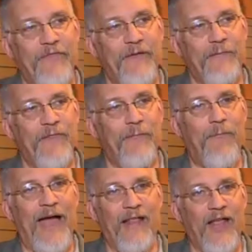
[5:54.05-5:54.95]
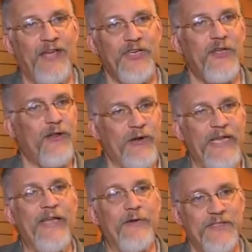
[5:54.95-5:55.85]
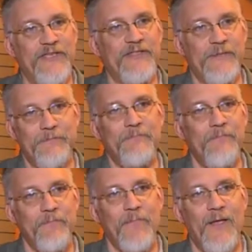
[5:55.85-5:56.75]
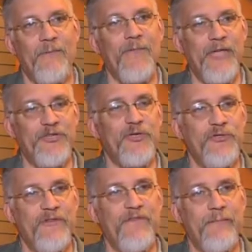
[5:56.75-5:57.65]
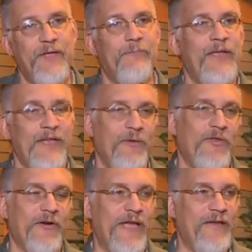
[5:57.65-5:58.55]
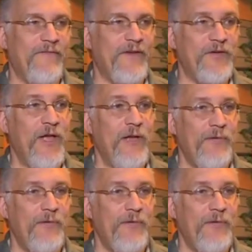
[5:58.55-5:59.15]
the, the biological or ecosystem um, issues of them competing with our native fish.